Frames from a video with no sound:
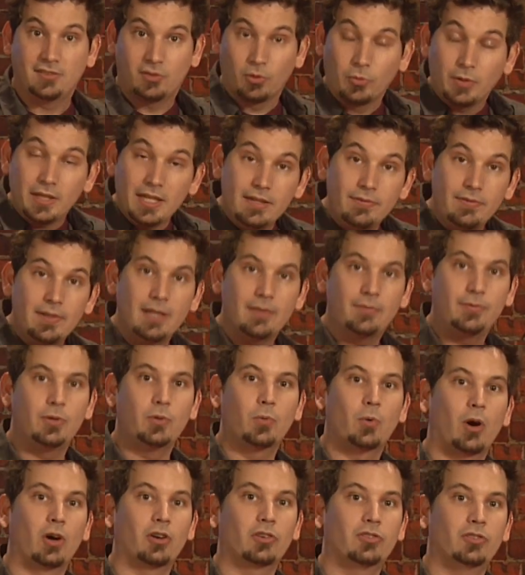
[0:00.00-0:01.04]
So even if
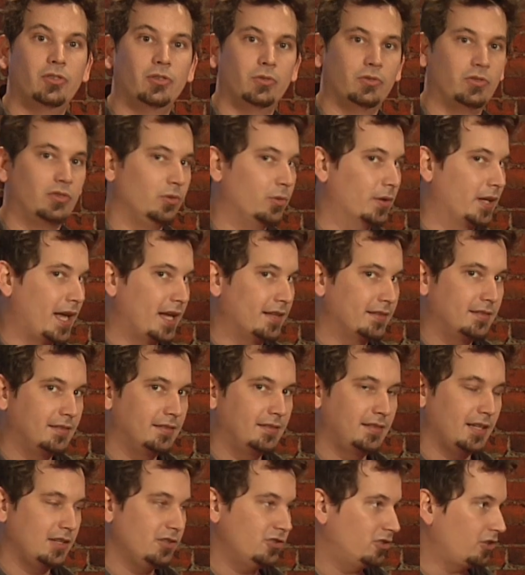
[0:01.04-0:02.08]
you are to do a S
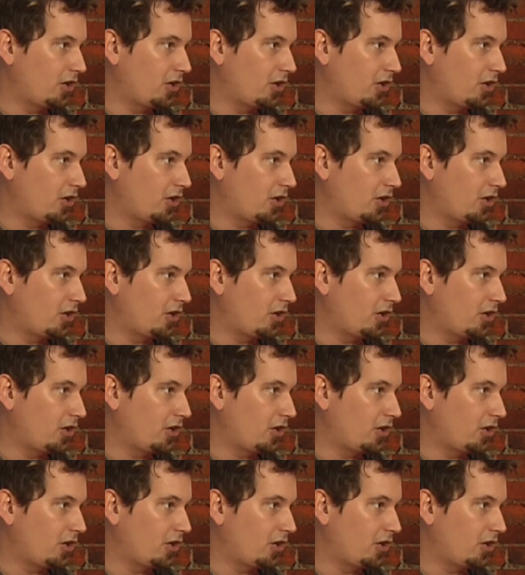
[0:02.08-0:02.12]
S H